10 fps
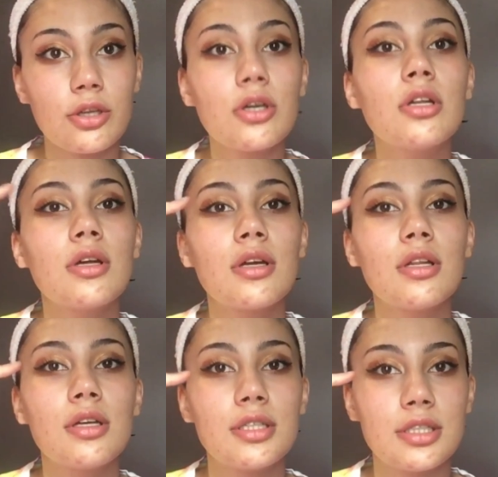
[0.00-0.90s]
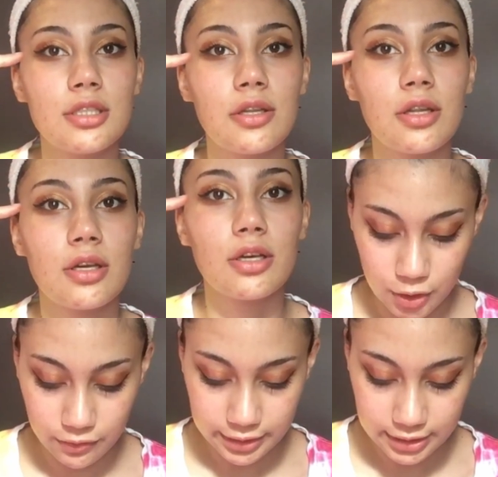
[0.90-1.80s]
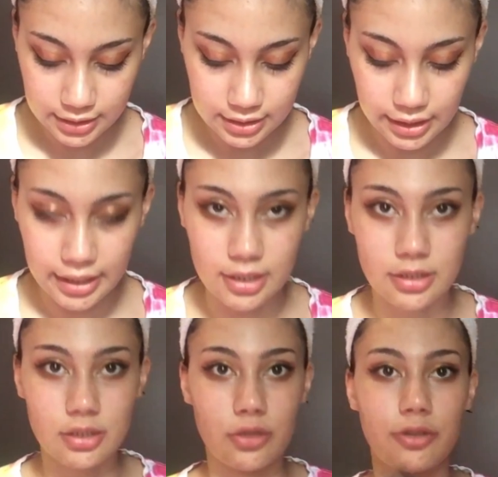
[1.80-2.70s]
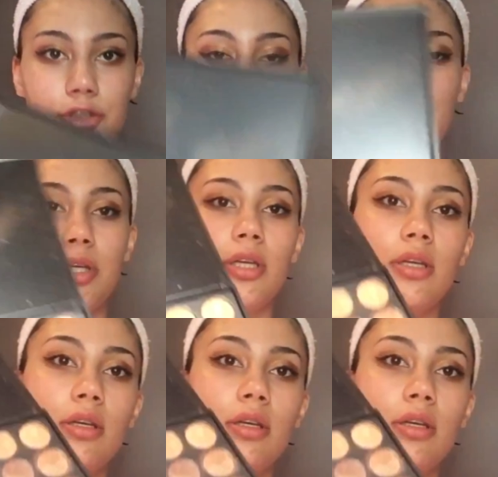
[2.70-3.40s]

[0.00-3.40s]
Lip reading: the colour closest to the crease is going to be